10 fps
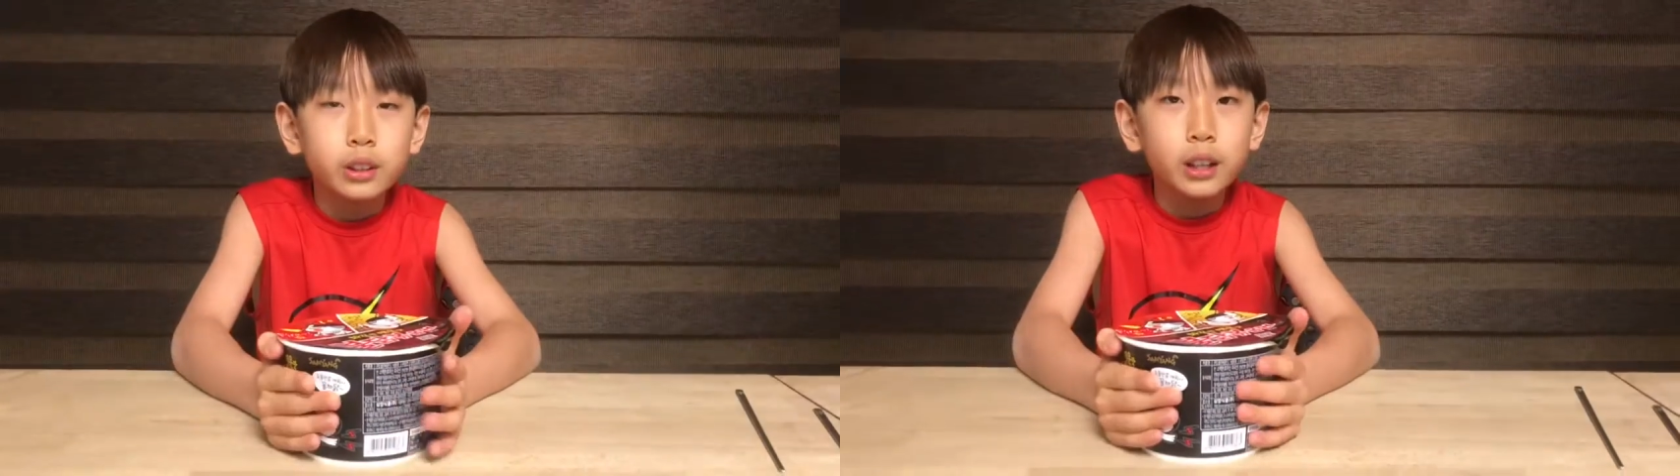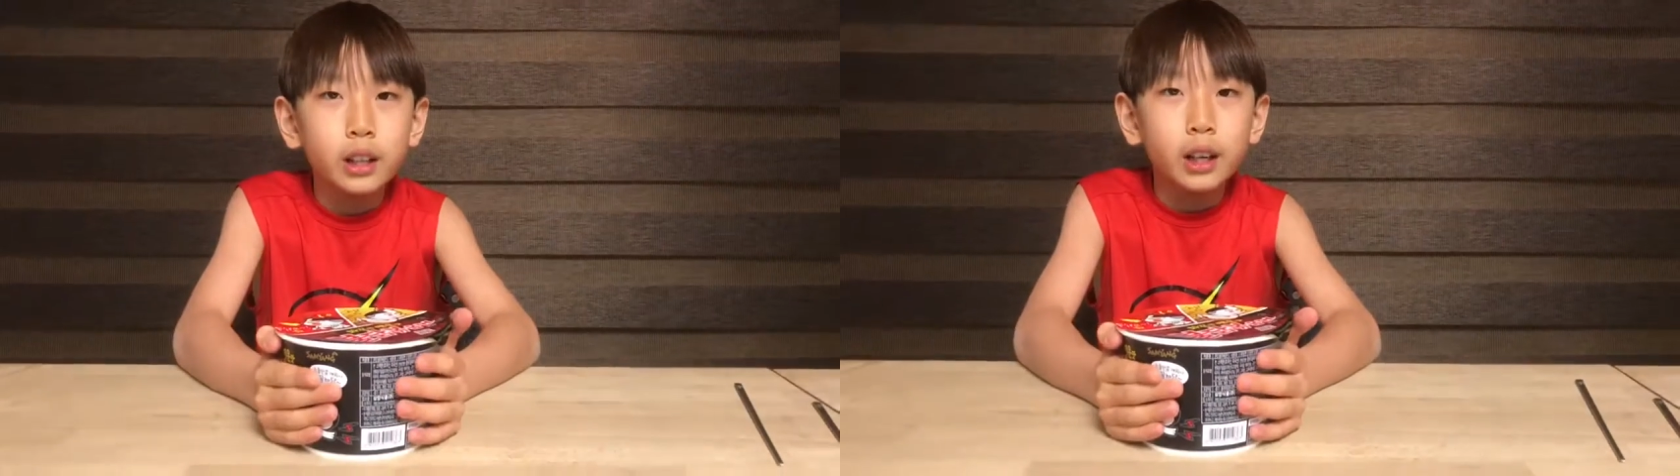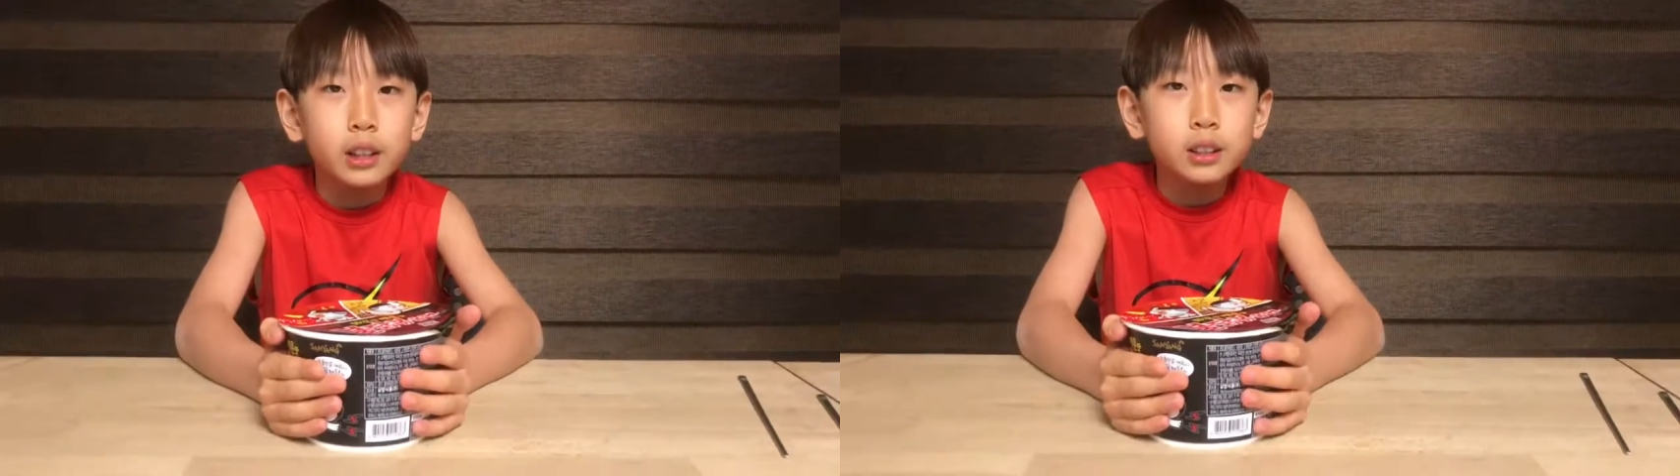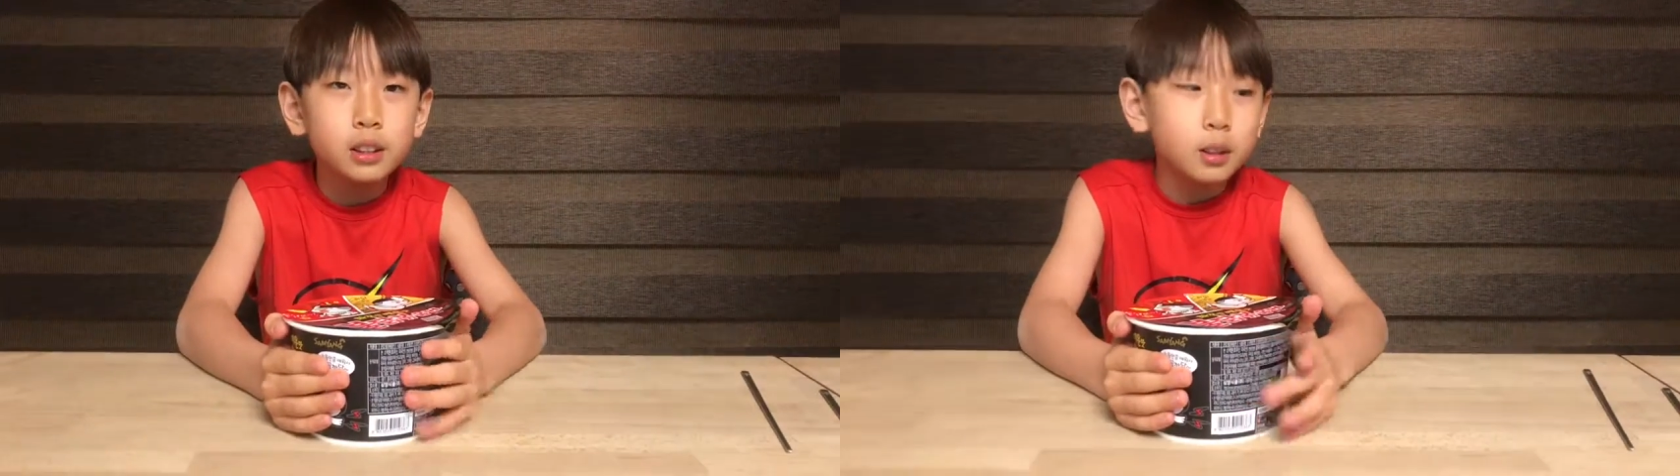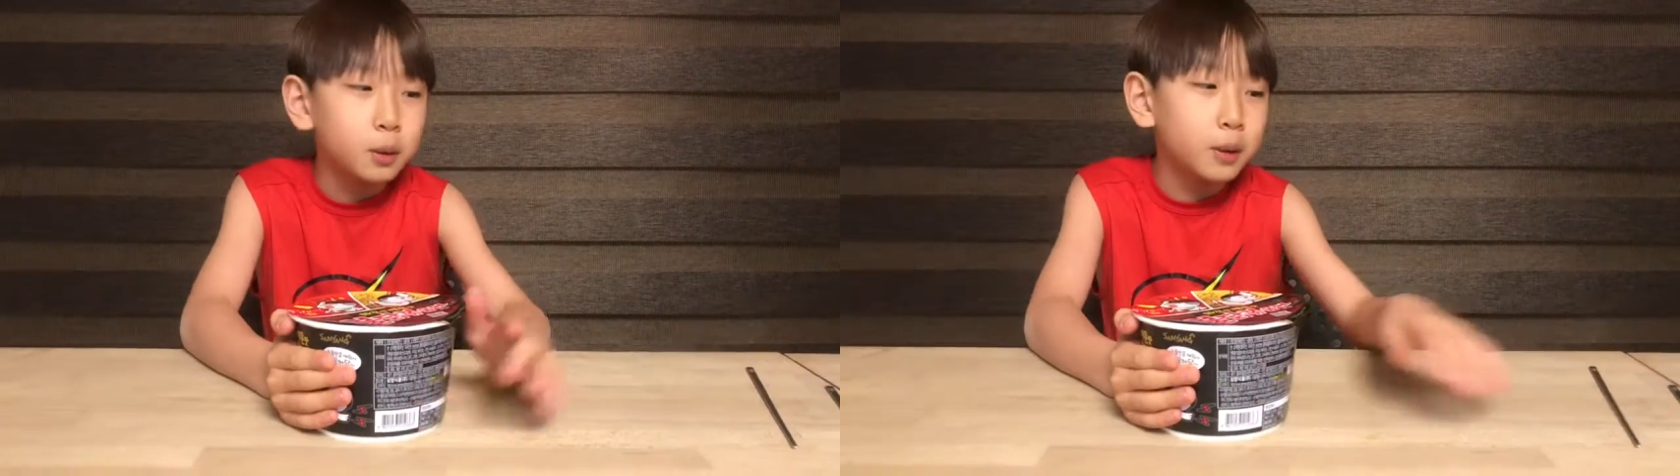Okay
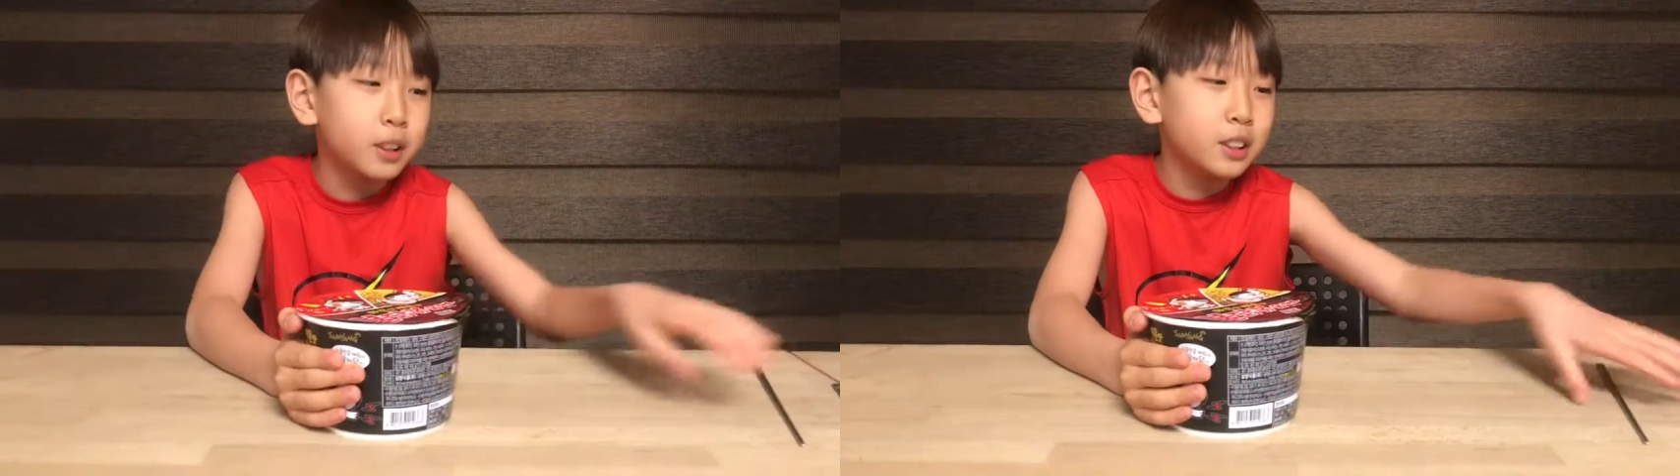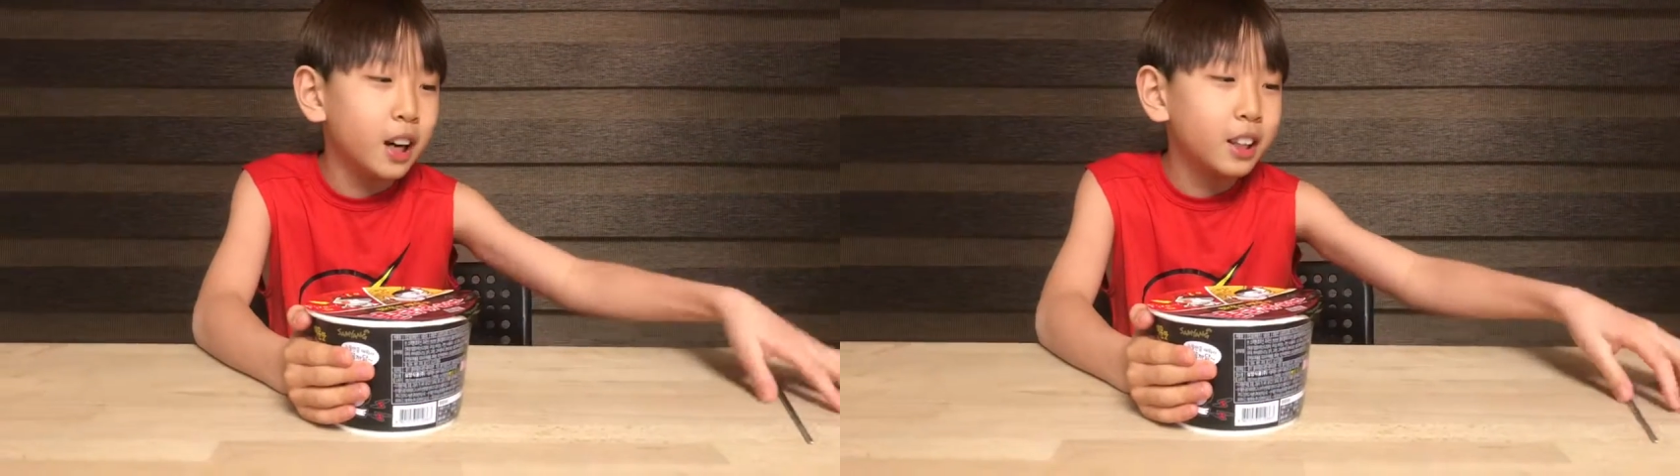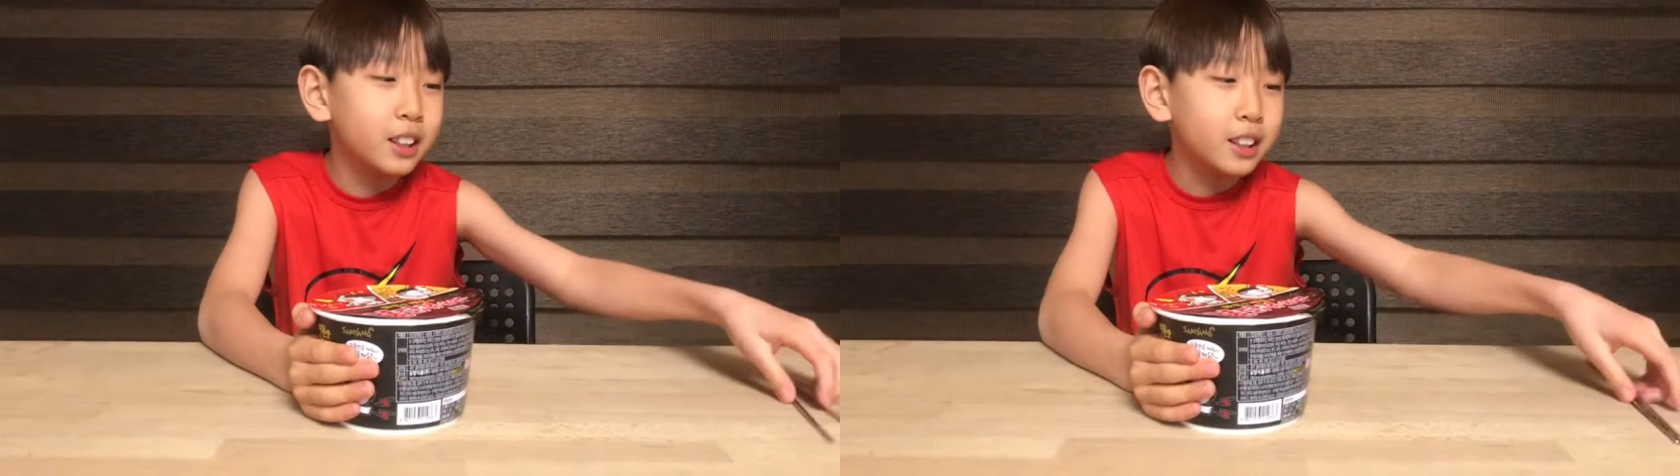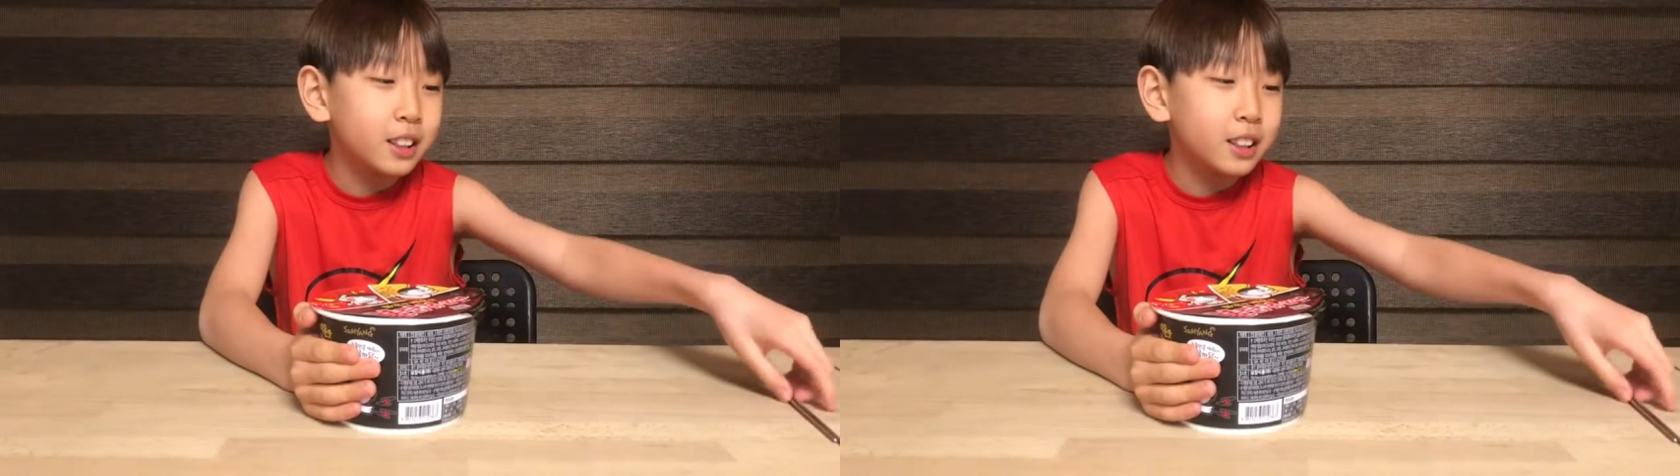guys, we're done